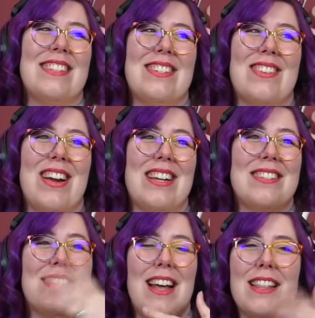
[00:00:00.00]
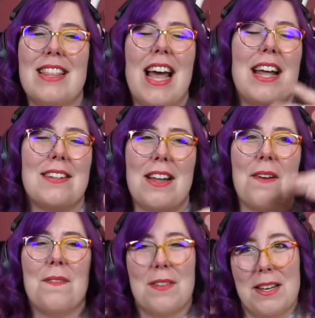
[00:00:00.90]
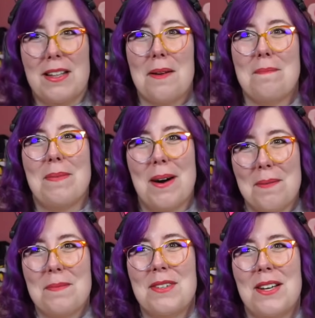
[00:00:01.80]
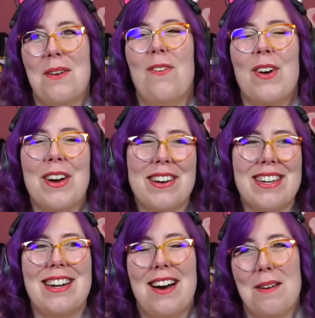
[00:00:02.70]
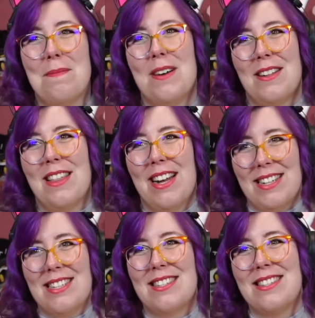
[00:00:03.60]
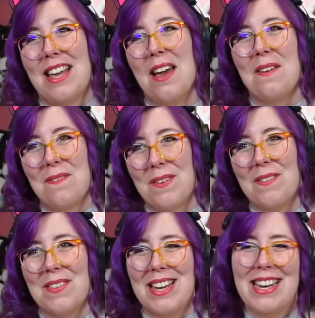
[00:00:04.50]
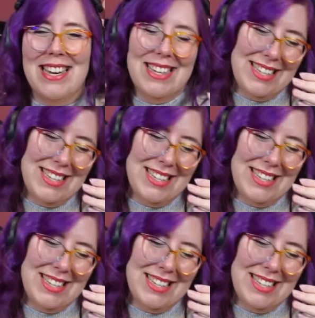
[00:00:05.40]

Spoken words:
stress that definitely like bumped Freed up on like the scale for me.